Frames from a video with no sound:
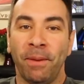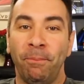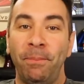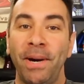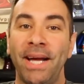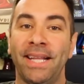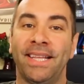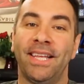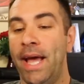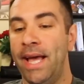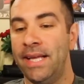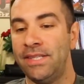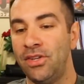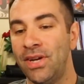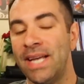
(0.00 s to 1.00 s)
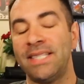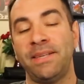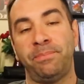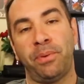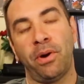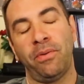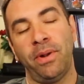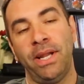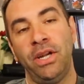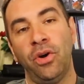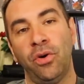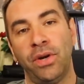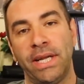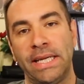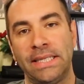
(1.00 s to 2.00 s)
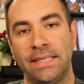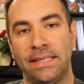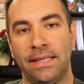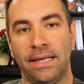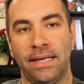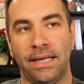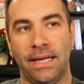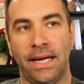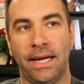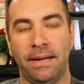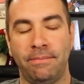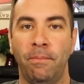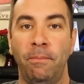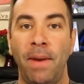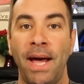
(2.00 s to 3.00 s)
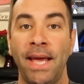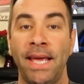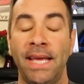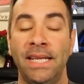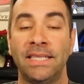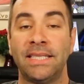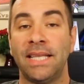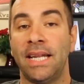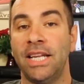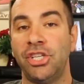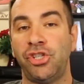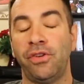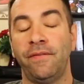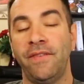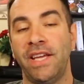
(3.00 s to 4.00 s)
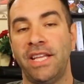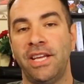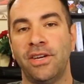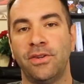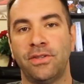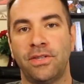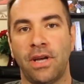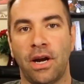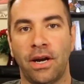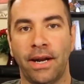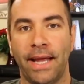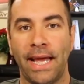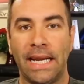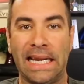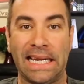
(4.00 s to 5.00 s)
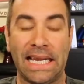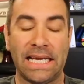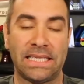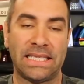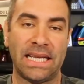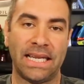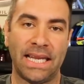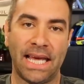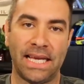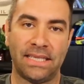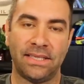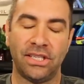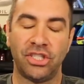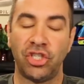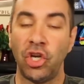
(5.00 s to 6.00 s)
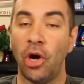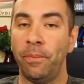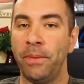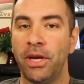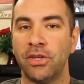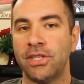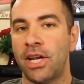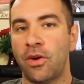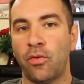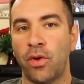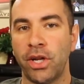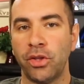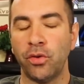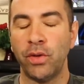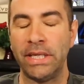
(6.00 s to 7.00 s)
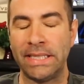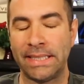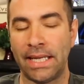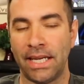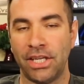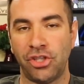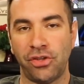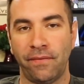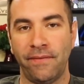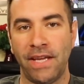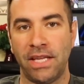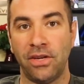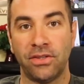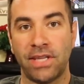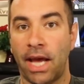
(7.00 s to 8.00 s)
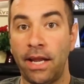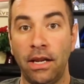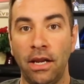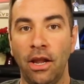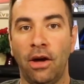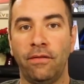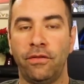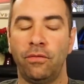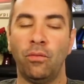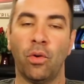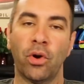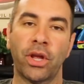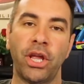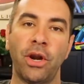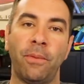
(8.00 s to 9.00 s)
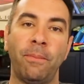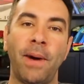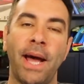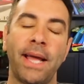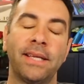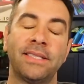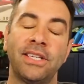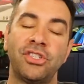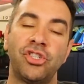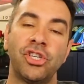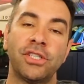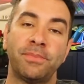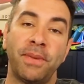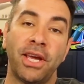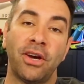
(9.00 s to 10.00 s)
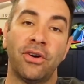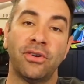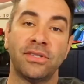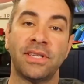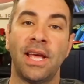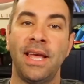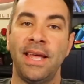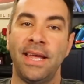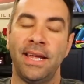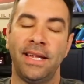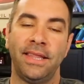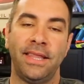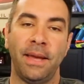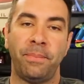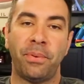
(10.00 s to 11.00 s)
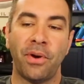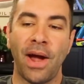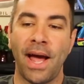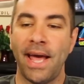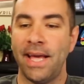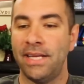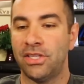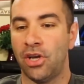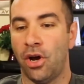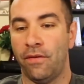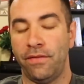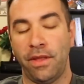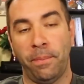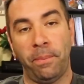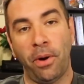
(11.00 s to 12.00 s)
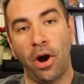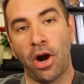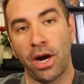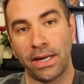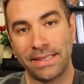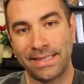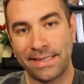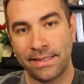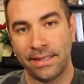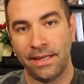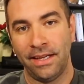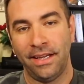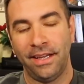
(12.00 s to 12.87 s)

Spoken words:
But as you guys have probably noticed, my installation videos are getting less and less. It's not because I don't want to do installation videos. I love working on bikes. It's just because the price of the parts